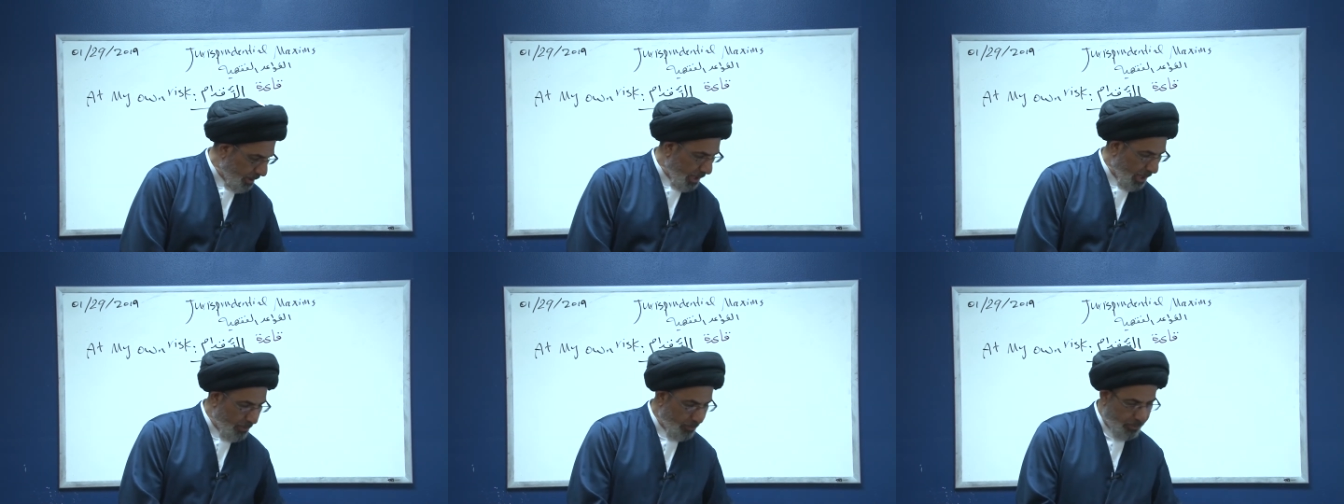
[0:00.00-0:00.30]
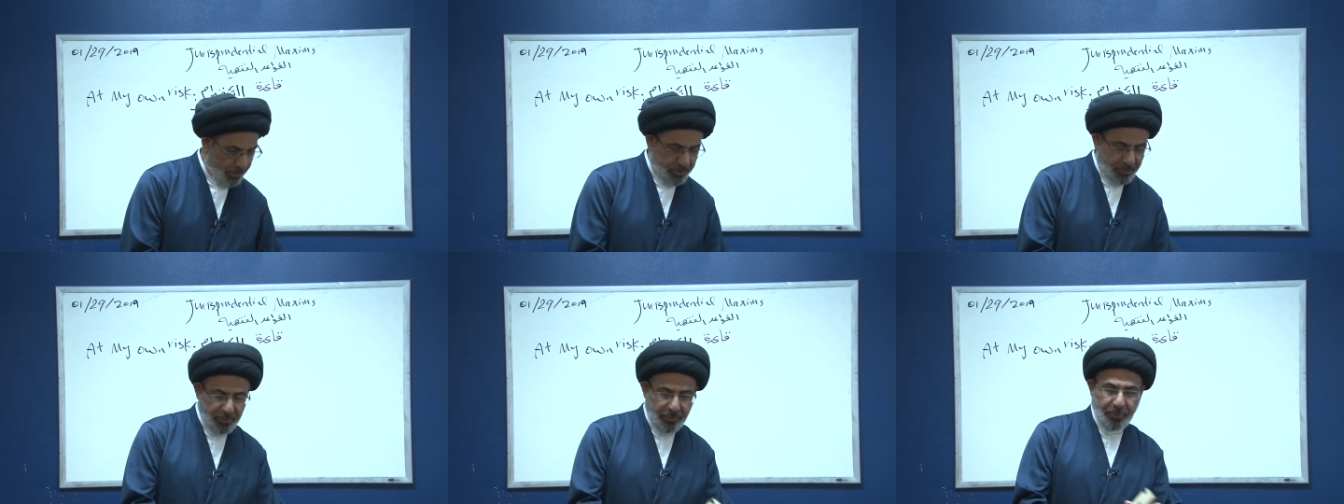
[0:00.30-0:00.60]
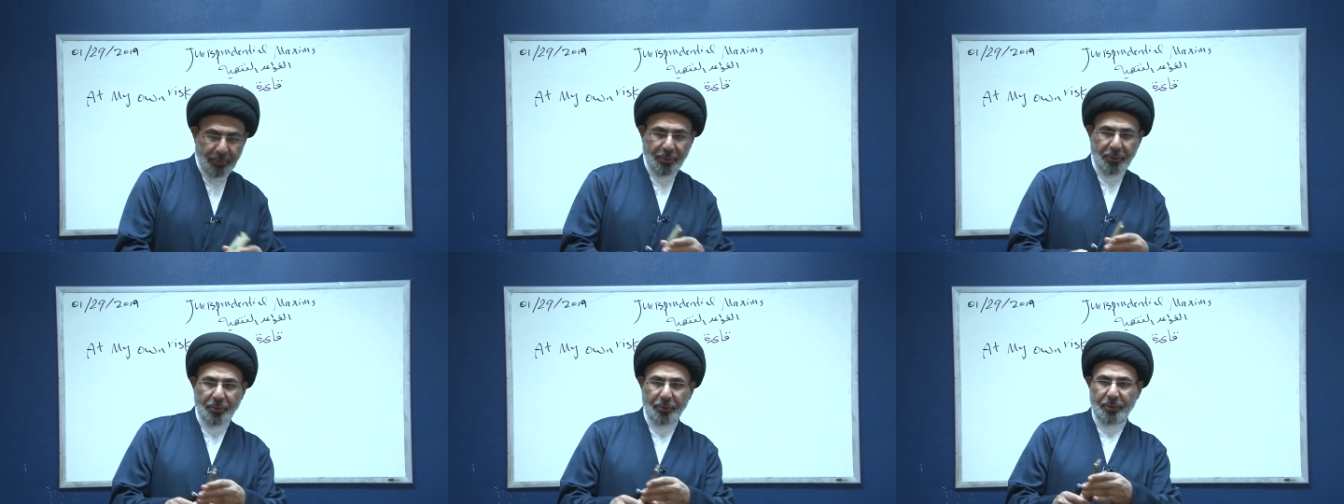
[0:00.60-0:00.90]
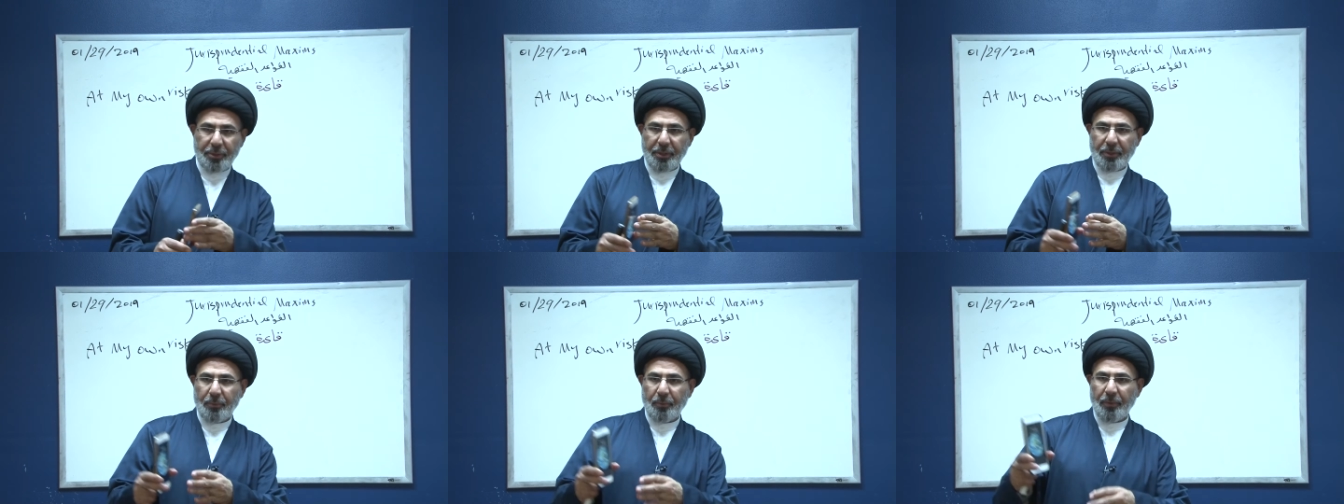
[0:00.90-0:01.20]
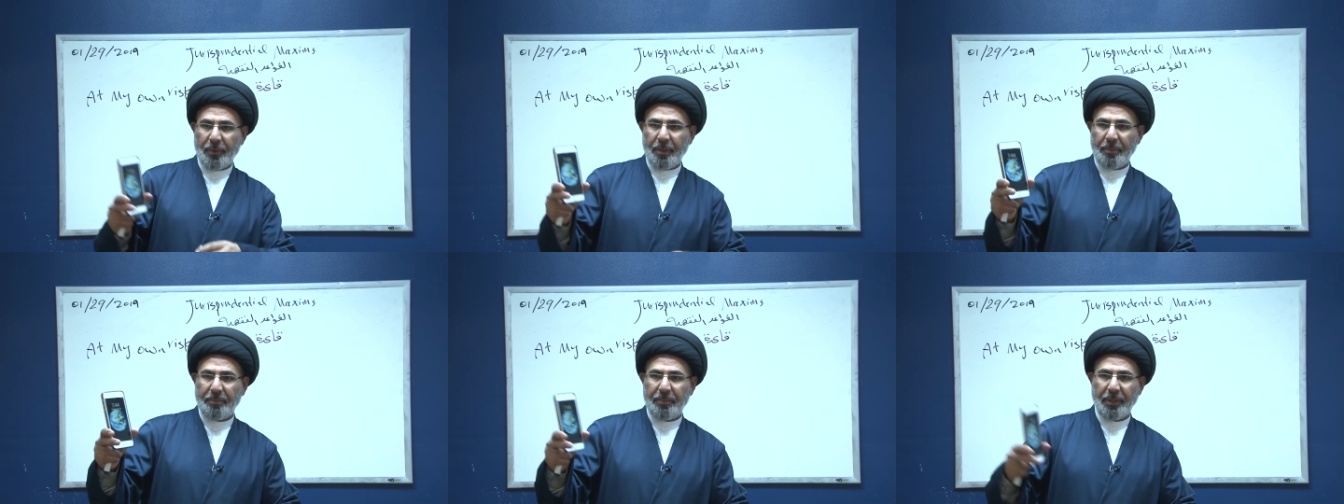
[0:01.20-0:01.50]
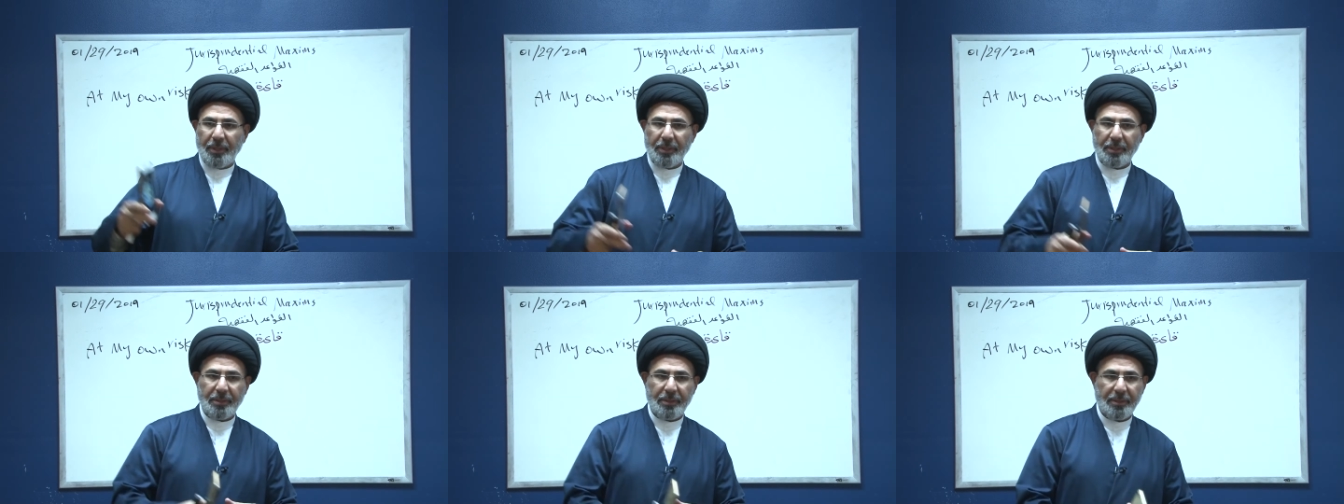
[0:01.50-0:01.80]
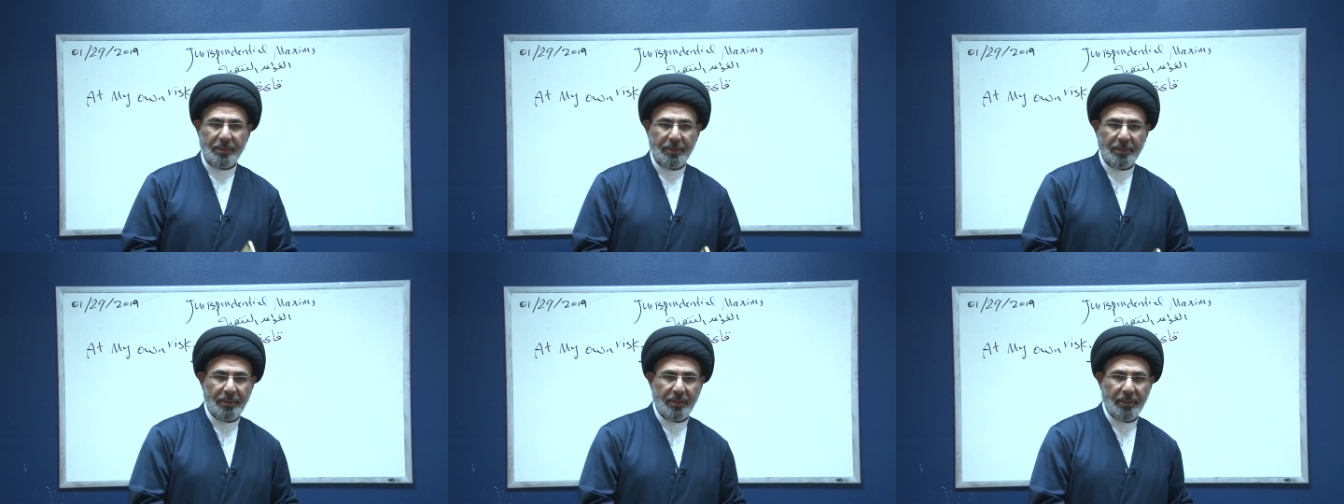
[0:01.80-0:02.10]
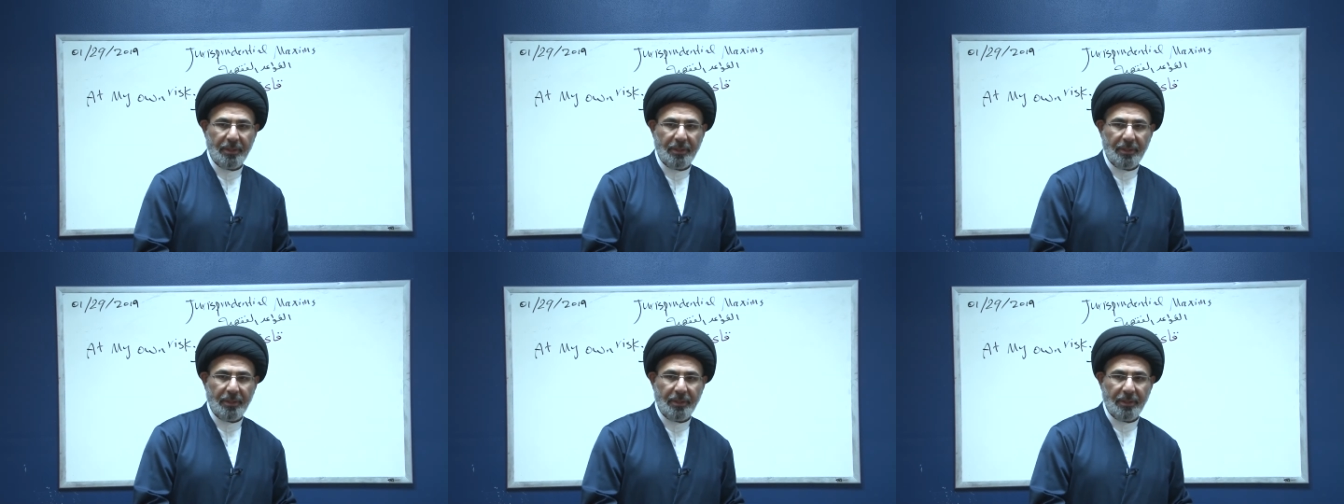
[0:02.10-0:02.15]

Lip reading: I want you to shoot it with a bullet.